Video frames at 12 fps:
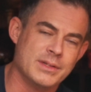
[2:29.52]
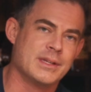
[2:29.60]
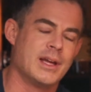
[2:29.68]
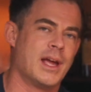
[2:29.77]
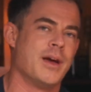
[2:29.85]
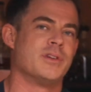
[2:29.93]
is
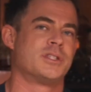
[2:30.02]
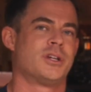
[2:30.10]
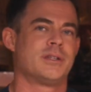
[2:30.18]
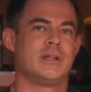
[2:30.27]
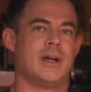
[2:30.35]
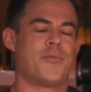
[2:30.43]
going to give us
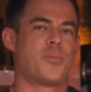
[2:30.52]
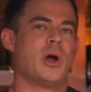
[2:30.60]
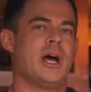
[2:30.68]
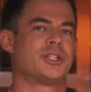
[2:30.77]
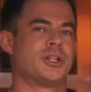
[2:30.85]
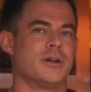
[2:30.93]
just enough
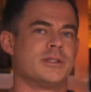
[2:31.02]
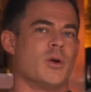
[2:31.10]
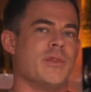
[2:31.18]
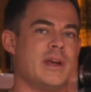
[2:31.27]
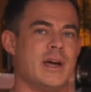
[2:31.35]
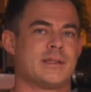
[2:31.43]
pressure, so
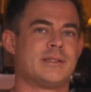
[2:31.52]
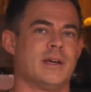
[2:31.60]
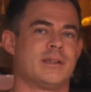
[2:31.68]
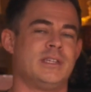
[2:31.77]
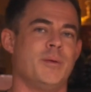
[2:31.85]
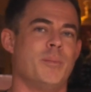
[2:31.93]
in the next
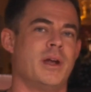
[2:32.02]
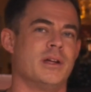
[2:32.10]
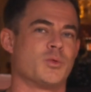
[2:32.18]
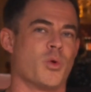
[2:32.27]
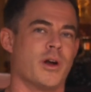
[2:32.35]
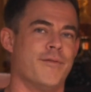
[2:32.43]
60
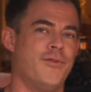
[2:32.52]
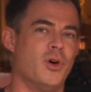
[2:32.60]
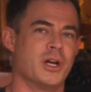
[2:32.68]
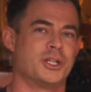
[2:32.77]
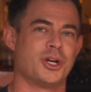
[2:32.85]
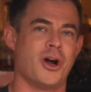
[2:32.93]
minutes, we're going to
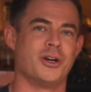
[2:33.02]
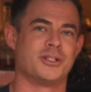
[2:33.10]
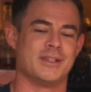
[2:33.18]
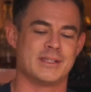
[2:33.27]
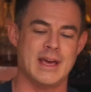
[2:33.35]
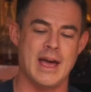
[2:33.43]
fully charge
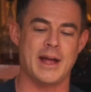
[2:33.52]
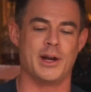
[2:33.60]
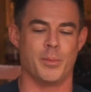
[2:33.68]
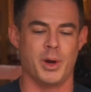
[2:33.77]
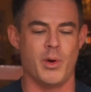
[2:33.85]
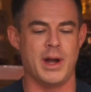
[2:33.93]
this keg and
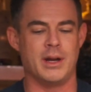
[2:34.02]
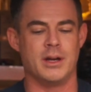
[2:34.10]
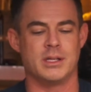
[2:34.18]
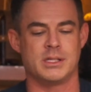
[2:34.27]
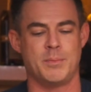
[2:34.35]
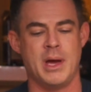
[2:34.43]
it'll be ready to
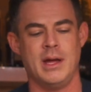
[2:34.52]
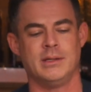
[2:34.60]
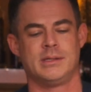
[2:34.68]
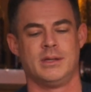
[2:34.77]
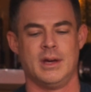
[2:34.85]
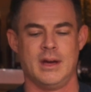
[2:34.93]

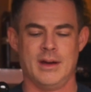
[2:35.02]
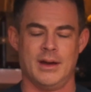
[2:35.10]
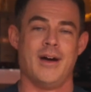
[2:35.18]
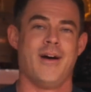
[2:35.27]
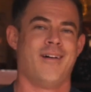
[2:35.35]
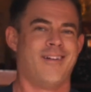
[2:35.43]
dispense.
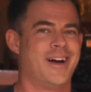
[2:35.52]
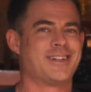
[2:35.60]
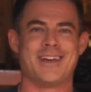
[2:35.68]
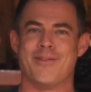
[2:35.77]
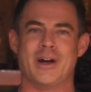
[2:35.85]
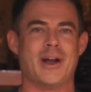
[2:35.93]
I'd like
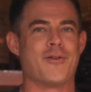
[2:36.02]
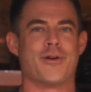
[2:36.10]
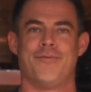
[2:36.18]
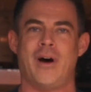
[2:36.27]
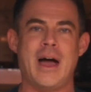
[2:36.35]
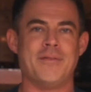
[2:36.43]
to give it another
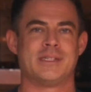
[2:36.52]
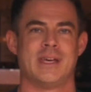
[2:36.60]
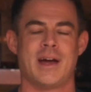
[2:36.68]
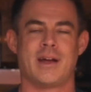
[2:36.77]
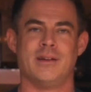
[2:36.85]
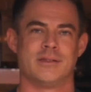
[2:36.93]

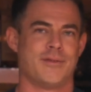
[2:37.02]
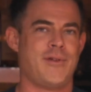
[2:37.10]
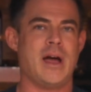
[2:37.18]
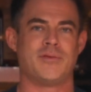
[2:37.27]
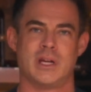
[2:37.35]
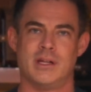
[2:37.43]

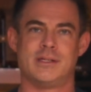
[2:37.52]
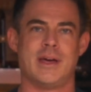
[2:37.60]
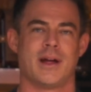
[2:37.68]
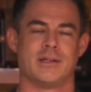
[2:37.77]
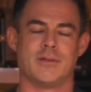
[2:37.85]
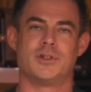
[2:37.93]
5-10
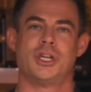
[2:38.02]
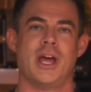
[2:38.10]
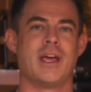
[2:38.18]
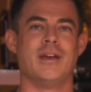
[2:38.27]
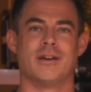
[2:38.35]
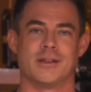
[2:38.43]
seconds of
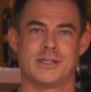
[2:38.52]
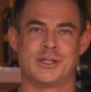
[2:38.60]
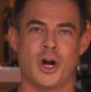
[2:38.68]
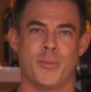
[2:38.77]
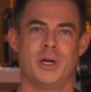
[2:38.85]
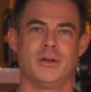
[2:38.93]
shaking to
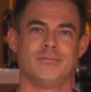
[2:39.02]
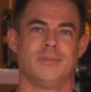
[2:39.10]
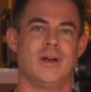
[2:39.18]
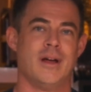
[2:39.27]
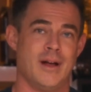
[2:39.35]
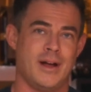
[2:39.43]
disturb it.
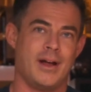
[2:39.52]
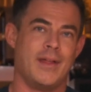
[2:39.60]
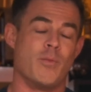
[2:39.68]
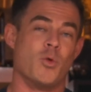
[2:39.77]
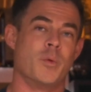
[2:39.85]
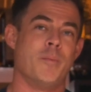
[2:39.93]
And
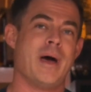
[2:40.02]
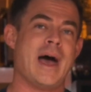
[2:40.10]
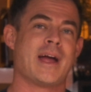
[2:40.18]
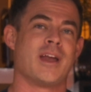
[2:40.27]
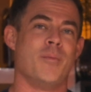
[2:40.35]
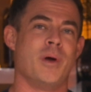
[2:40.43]
then we'll be
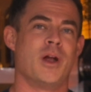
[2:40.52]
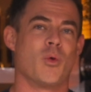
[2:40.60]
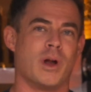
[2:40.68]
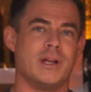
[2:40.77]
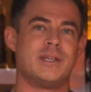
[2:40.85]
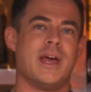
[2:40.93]
back in a minute. We're
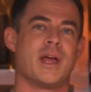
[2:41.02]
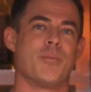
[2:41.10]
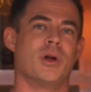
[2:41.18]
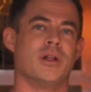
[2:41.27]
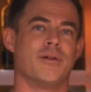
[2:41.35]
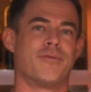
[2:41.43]
going to take it,
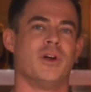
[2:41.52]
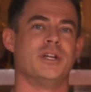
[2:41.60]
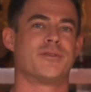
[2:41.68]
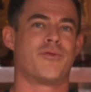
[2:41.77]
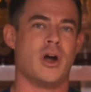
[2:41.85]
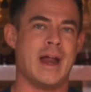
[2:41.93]
put it in the
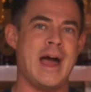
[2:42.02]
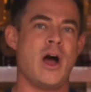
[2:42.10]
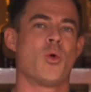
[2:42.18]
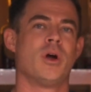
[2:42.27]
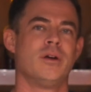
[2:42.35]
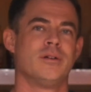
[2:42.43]
fridge for an
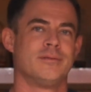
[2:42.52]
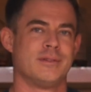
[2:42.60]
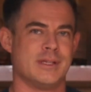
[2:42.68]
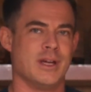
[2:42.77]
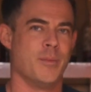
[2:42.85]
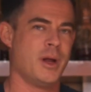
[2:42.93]
hour.
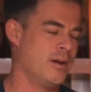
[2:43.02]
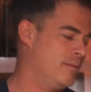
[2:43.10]
See you in a minute.